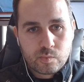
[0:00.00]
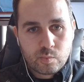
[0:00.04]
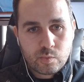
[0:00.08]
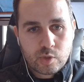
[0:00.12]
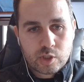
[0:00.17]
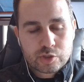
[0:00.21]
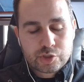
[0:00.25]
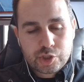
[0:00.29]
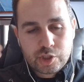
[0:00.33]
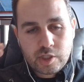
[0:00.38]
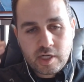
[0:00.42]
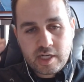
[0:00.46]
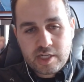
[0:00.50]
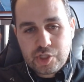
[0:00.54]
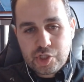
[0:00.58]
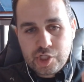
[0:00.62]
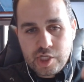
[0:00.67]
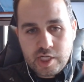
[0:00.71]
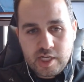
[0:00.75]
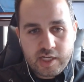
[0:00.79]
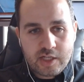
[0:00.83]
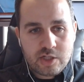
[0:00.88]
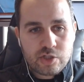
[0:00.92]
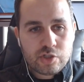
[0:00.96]
well should i
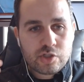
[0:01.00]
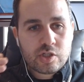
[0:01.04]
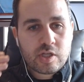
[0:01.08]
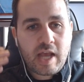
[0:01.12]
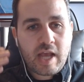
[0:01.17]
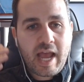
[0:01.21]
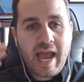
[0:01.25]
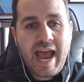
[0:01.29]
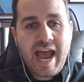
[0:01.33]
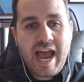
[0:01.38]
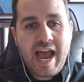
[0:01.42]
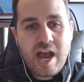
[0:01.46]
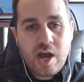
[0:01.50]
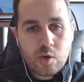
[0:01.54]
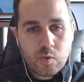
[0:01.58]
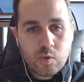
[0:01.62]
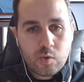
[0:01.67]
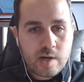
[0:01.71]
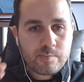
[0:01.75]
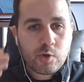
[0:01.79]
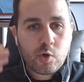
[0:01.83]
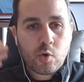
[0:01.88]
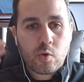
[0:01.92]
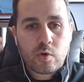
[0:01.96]
change how
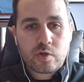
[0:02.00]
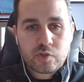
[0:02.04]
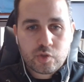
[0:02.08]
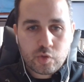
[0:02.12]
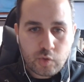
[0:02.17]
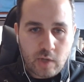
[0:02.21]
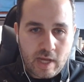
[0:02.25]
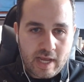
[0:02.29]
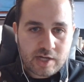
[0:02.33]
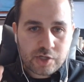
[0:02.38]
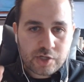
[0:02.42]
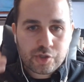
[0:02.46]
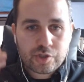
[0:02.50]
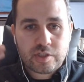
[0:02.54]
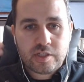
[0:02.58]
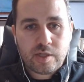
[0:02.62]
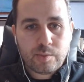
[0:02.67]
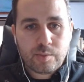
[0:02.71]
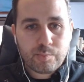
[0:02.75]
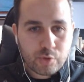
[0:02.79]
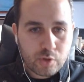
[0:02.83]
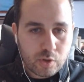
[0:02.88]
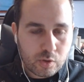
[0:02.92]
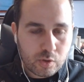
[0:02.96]
i'm going to
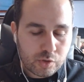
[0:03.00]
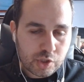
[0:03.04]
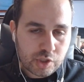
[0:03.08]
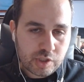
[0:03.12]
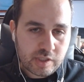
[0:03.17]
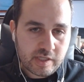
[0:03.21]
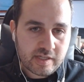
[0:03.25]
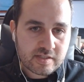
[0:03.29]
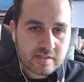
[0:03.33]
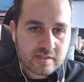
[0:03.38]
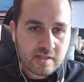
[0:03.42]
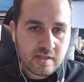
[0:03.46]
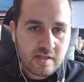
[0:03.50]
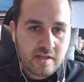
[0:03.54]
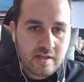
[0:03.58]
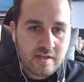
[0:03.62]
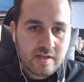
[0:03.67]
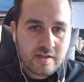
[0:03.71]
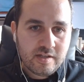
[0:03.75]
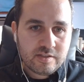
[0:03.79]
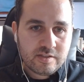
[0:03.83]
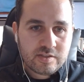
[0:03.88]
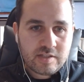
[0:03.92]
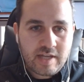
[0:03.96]
actually approach this
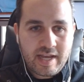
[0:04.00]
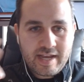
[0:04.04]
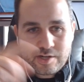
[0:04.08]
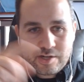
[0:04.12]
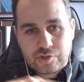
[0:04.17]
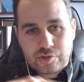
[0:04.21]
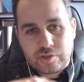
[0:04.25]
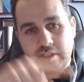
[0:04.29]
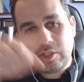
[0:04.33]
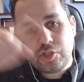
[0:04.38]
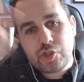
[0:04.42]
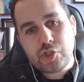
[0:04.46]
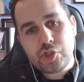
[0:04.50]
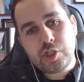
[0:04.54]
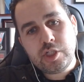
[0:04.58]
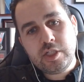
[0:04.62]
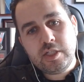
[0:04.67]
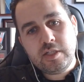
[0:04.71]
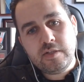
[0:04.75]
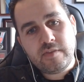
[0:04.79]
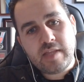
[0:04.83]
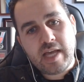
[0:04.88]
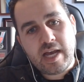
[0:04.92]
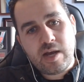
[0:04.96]
to actually
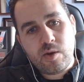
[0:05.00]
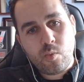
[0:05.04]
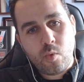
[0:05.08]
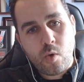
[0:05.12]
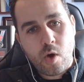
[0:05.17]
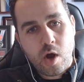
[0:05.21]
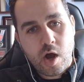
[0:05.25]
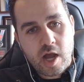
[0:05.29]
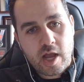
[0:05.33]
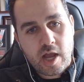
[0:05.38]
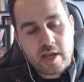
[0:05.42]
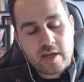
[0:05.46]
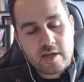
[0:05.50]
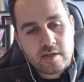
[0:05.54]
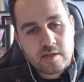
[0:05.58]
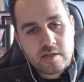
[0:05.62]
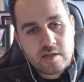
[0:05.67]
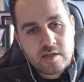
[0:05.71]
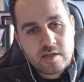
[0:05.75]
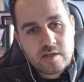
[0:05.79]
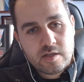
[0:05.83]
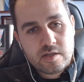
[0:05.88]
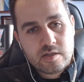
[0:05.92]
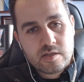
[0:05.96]
achieve that why
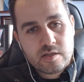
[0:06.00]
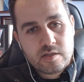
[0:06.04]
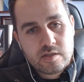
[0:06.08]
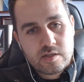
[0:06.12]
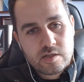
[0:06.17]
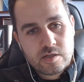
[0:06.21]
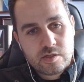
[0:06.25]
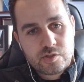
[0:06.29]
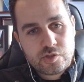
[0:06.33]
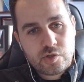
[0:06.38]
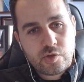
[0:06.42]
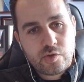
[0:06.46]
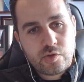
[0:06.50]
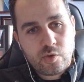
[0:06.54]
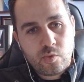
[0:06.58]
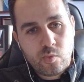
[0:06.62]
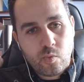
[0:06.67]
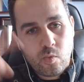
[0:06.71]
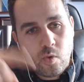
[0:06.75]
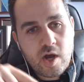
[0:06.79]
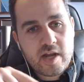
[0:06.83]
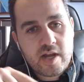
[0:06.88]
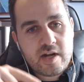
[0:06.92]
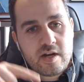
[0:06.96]
so the
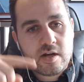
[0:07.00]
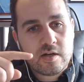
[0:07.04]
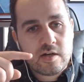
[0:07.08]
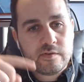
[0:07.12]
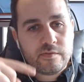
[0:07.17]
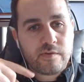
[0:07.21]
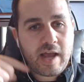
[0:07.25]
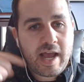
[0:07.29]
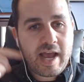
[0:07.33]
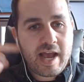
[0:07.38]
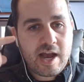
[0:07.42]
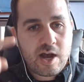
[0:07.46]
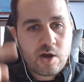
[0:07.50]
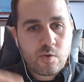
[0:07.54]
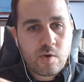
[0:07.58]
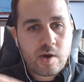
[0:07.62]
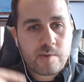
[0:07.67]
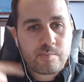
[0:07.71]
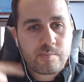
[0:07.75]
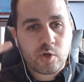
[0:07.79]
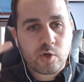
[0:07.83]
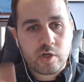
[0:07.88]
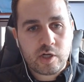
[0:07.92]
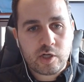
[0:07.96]
what of how
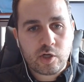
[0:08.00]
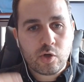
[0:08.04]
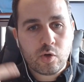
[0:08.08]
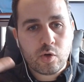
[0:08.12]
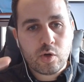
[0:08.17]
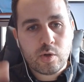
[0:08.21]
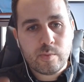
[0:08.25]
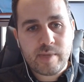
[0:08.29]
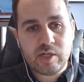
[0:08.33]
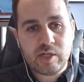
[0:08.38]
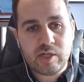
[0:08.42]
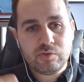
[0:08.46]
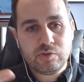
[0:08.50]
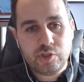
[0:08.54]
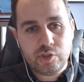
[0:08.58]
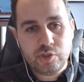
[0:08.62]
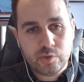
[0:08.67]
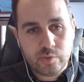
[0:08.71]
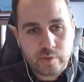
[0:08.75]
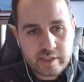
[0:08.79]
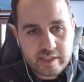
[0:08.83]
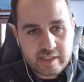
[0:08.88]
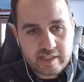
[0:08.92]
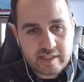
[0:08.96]
i'm going to go about
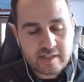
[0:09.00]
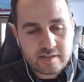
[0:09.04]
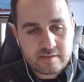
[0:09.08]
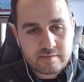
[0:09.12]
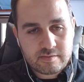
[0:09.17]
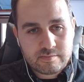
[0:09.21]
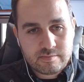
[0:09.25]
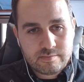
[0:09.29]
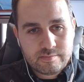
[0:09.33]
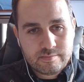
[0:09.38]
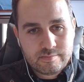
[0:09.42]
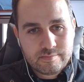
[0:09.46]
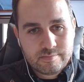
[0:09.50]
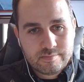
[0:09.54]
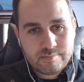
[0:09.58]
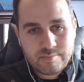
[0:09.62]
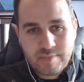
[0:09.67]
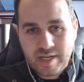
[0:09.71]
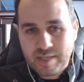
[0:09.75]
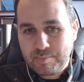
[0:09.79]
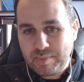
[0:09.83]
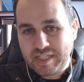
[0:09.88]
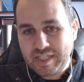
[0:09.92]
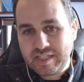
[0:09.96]
doing it
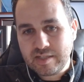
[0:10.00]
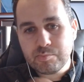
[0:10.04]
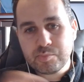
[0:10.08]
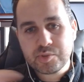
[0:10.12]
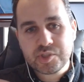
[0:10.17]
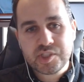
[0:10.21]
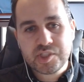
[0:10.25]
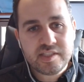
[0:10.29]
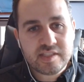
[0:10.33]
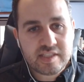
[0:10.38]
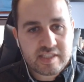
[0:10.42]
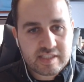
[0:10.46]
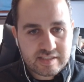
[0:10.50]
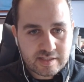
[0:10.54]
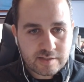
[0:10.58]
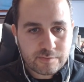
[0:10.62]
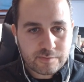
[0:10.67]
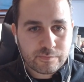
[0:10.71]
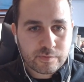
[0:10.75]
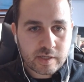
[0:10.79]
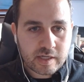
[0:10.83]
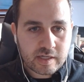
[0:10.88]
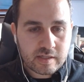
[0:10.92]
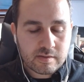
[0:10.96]
might be completely
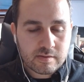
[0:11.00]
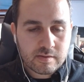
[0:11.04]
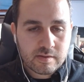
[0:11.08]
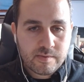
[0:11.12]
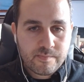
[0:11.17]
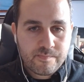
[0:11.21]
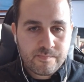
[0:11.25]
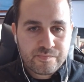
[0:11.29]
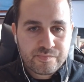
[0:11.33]
different